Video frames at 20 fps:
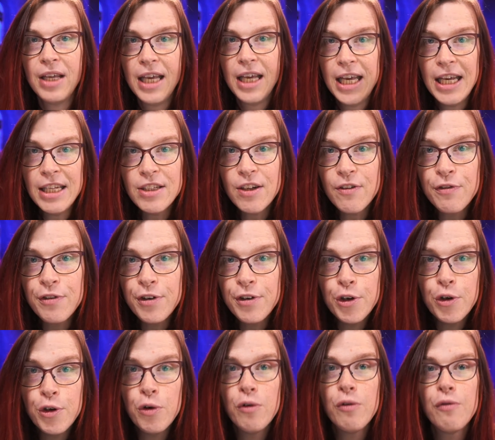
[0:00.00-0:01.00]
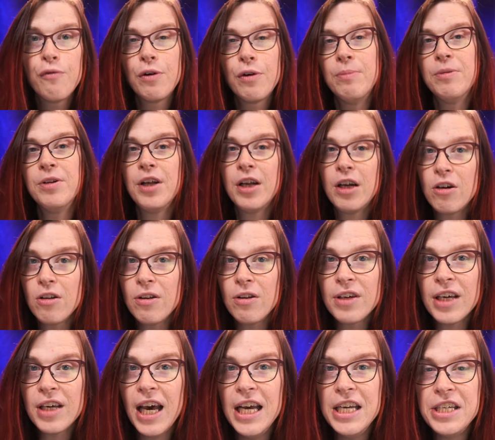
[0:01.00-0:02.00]
interview from another
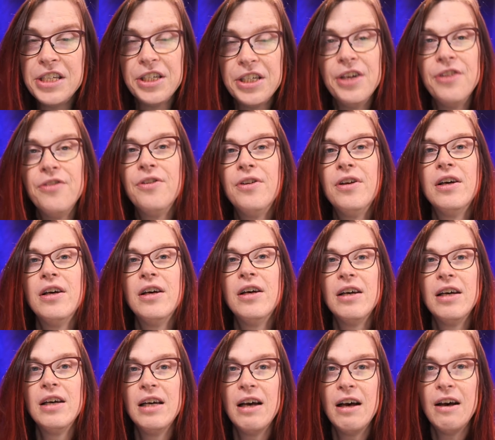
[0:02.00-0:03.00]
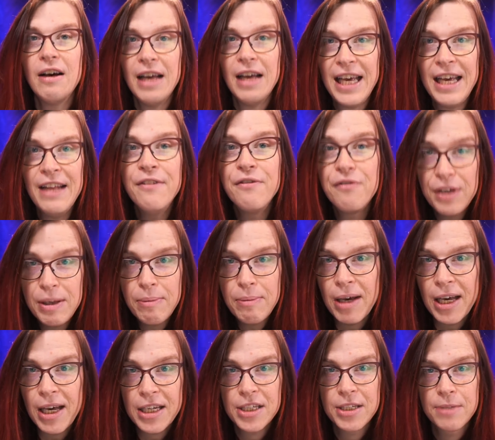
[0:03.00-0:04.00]
location in
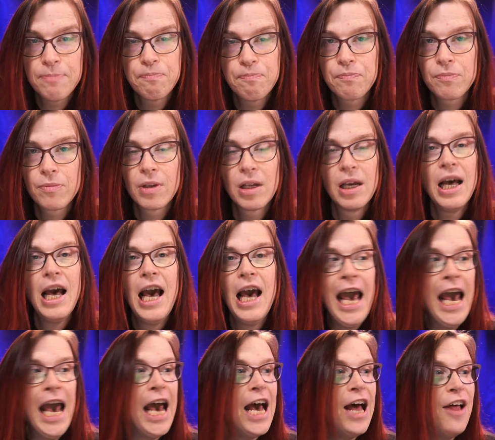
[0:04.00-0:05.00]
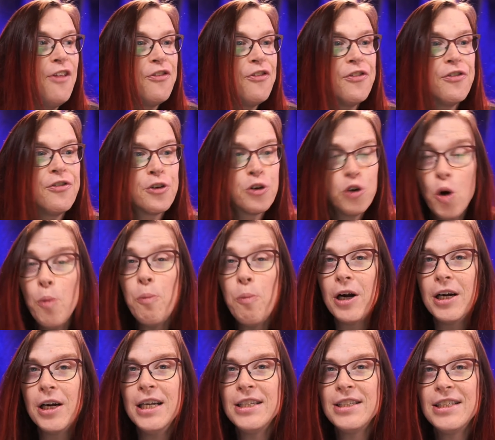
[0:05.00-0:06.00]
vMix. And the cool
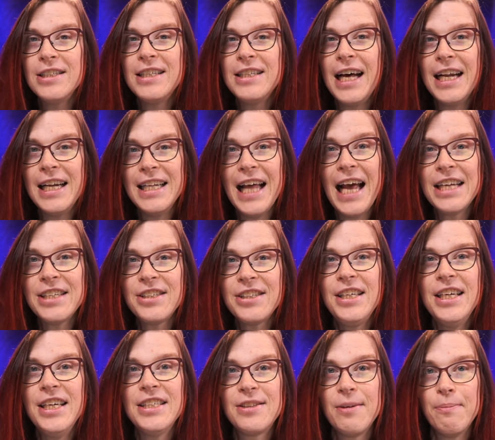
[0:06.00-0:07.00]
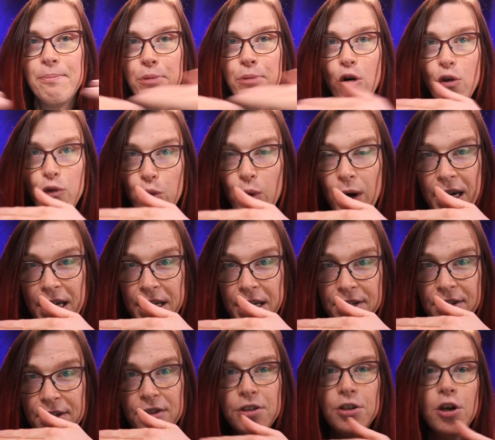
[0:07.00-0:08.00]
part is that it actually is both
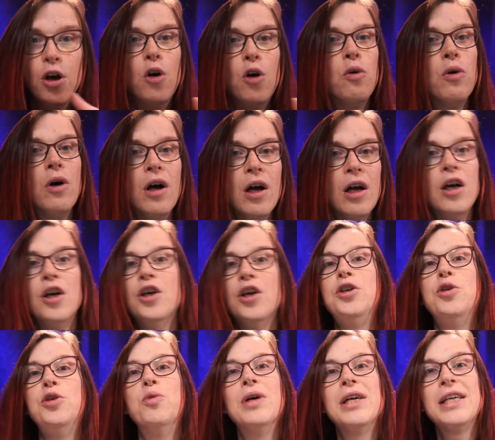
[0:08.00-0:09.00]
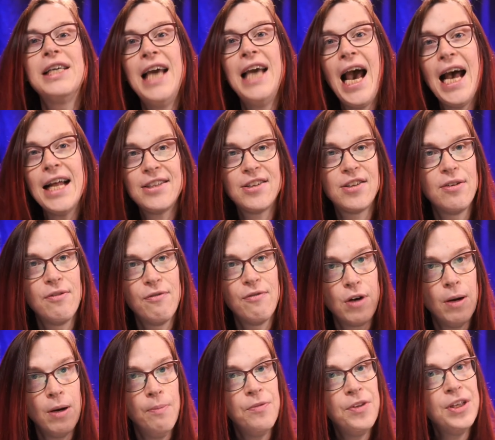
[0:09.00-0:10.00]
ways. So you will get
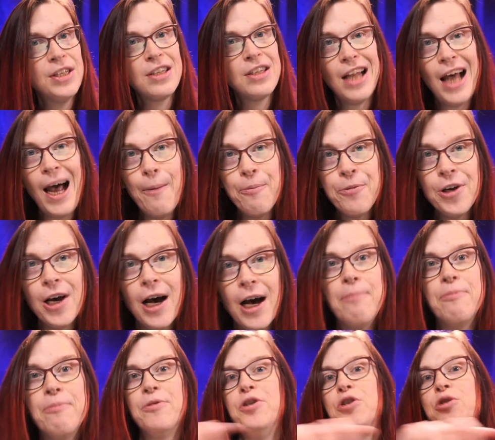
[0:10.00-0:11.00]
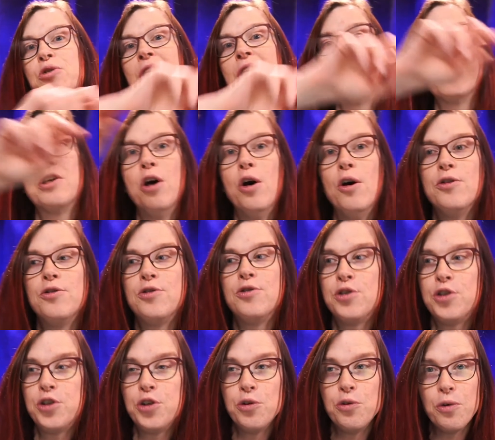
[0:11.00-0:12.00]
from this laptop, you can go
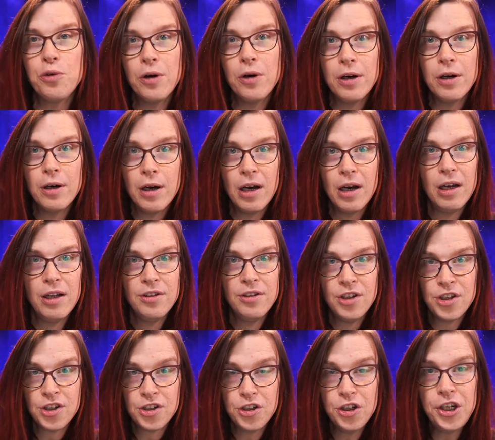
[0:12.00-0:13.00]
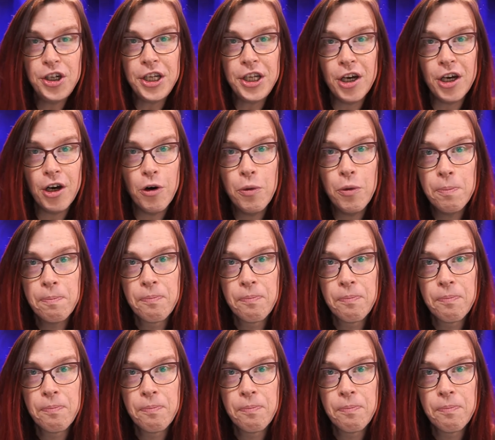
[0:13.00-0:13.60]
to the studio,